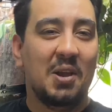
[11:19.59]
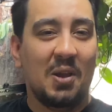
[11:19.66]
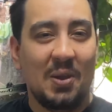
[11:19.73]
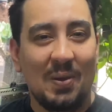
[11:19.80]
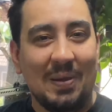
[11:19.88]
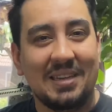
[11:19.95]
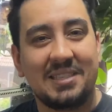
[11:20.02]

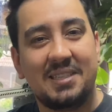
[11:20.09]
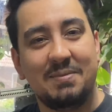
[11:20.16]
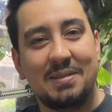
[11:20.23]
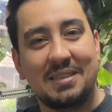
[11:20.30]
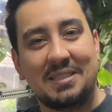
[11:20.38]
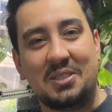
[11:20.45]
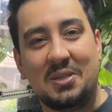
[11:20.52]
who in a
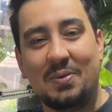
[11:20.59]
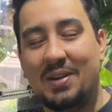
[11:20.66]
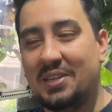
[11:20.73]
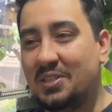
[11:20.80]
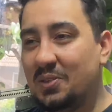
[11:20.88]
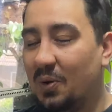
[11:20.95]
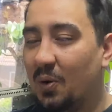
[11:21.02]
similar
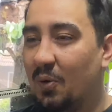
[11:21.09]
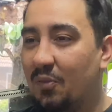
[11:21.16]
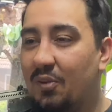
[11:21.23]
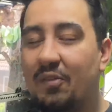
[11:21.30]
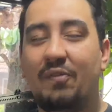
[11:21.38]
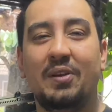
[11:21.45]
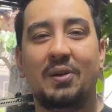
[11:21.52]
situation or
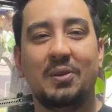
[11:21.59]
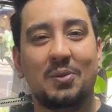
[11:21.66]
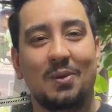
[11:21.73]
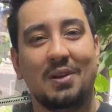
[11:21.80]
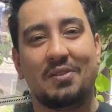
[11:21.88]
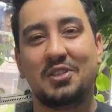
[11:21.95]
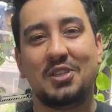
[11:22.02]
fulfilled
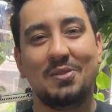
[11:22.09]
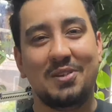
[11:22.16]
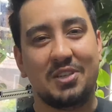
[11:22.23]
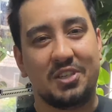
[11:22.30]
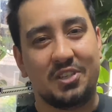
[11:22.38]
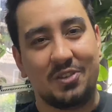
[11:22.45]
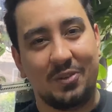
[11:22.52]
one of
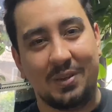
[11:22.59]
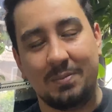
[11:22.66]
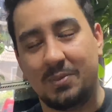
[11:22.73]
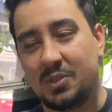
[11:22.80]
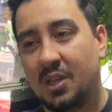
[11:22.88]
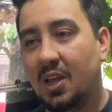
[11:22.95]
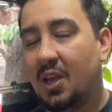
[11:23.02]
Stuart's
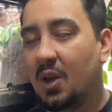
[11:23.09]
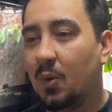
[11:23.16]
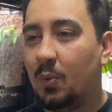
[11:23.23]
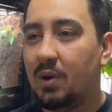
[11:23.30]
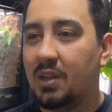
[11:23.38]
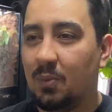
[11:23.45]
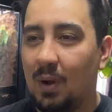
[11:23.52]
dreams
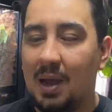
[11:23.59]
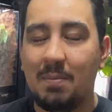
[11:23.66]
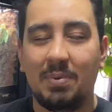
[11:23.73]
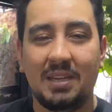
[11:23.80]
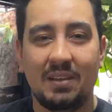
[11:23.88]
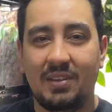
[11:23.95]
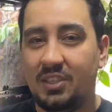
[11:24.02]
with what I
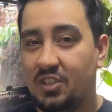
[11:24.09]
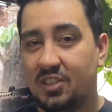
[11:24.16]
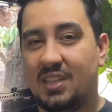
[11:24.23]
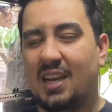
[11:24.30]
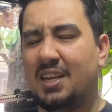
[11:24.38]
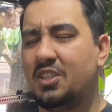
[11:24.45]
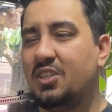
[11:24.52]
believe he's just
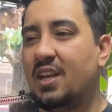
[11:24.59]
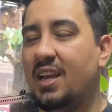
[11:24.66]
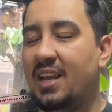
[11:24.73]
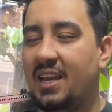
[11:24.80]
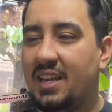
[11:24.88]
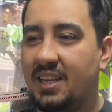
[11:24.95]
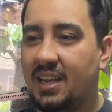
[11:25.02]
hatched
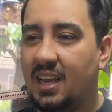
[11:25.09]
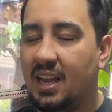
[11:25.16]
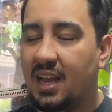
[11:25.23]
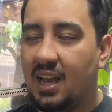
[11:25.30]
a